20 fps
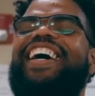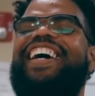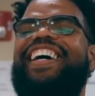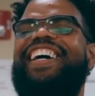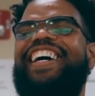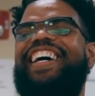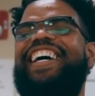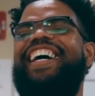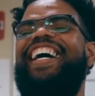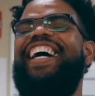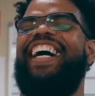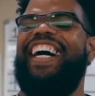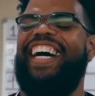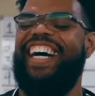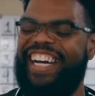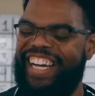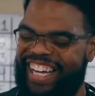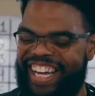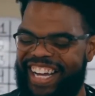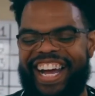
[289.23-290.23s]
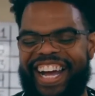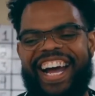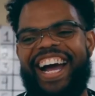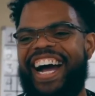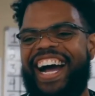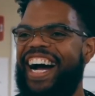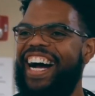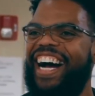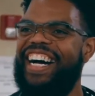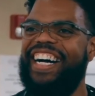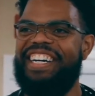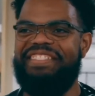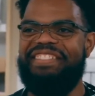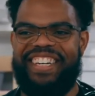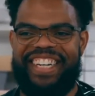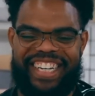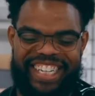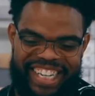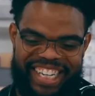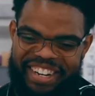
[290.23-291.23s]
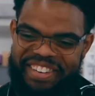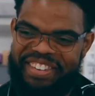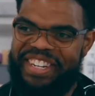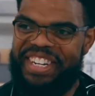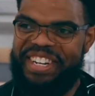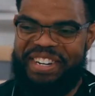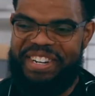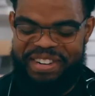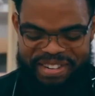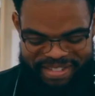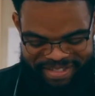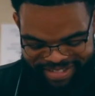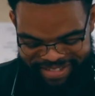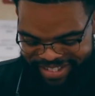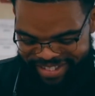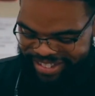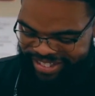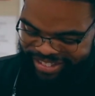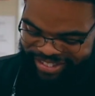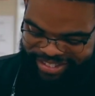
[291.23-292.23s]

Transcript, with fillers: A day full of close calls for sure.